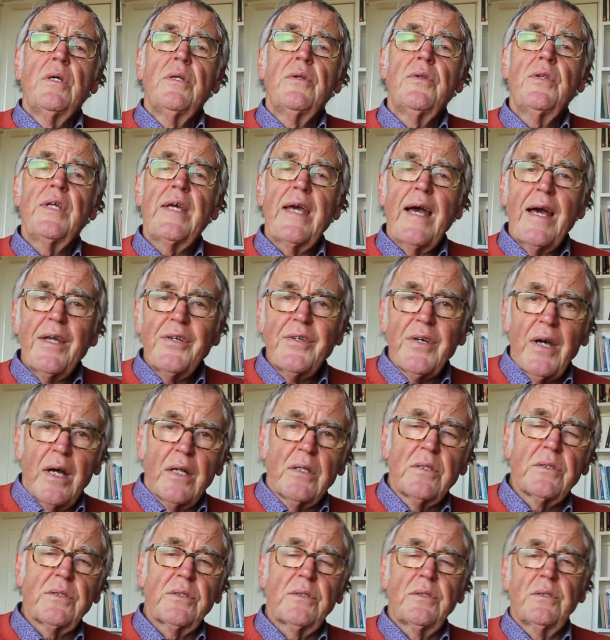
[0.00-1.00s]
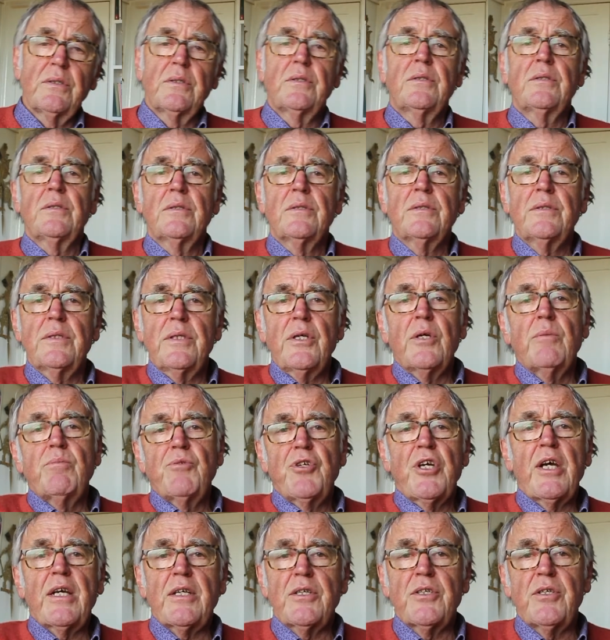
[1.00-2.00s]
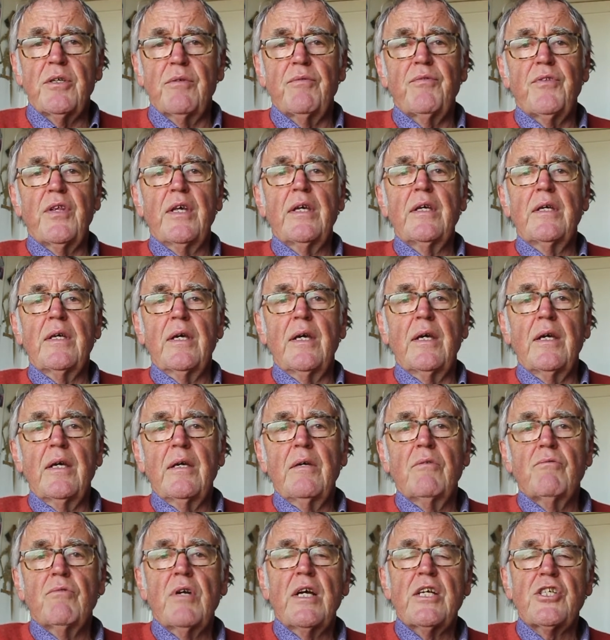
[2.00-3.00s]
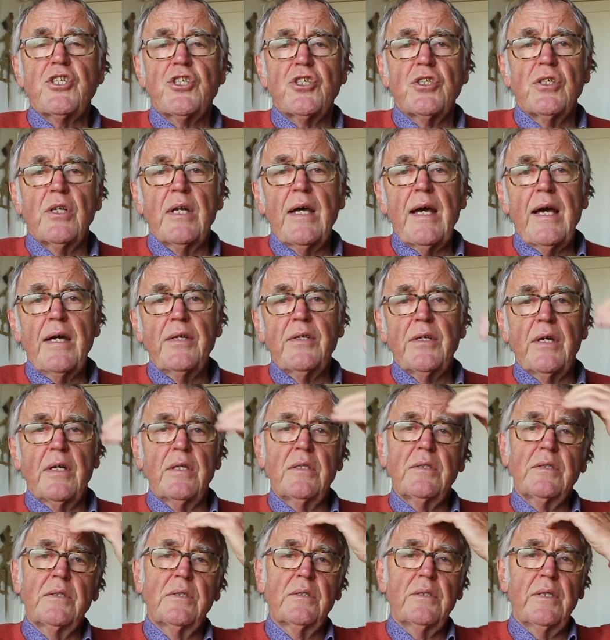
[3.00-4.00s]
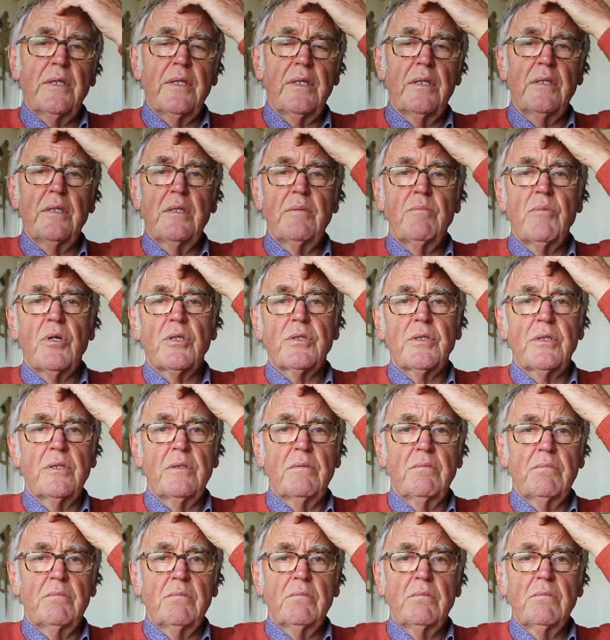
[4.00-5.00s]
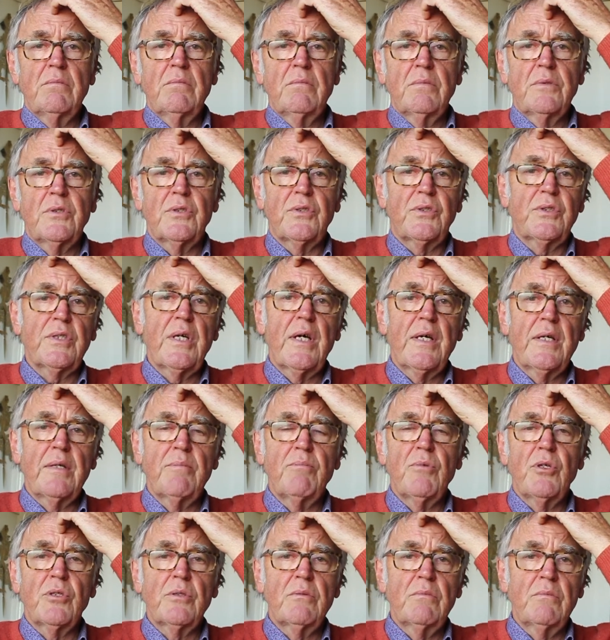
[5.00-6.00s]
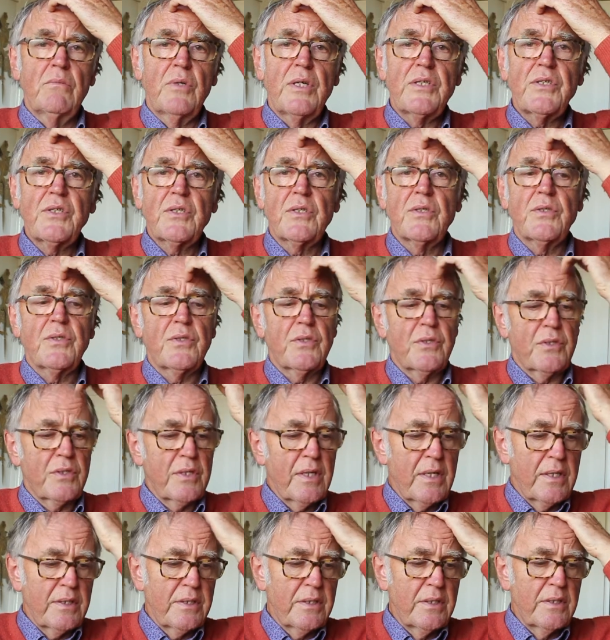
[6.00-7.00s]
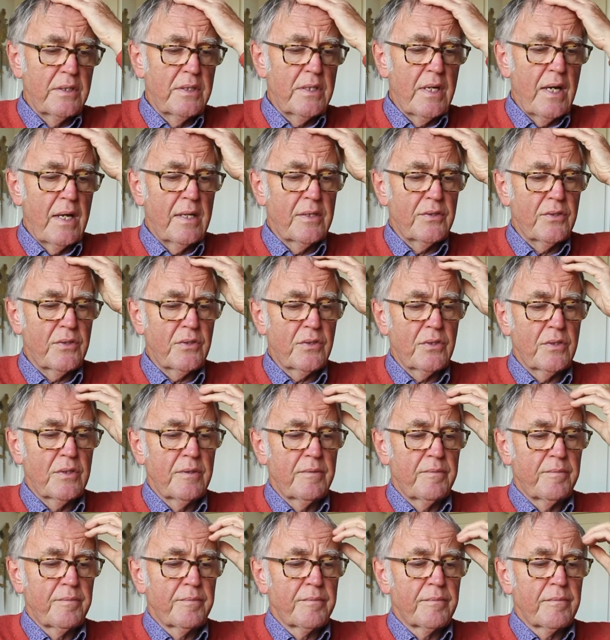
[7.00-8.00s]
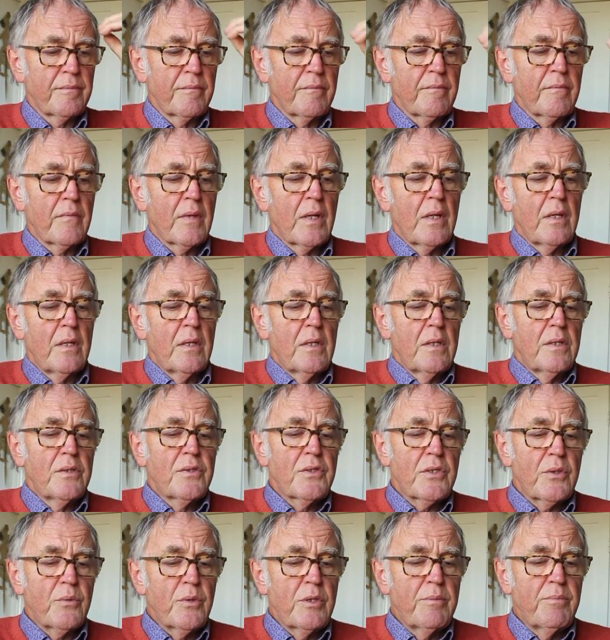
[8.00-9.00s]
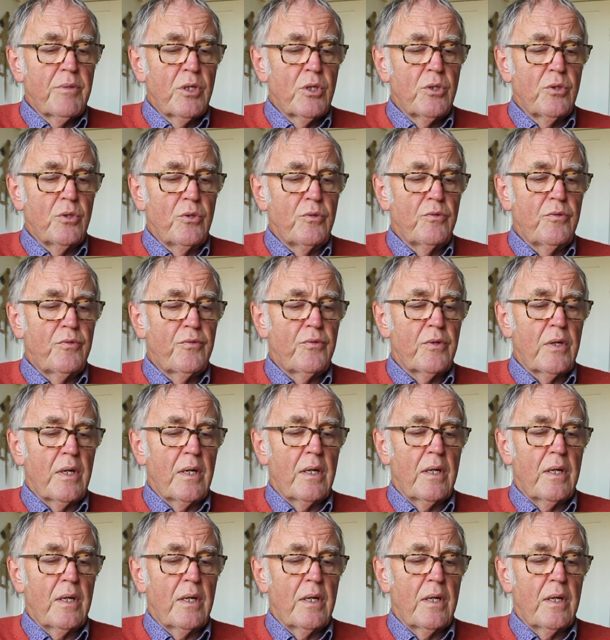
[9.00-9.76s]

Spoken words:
the adult, the objective thinking, rational adult in modern society, modern Western society does. So we move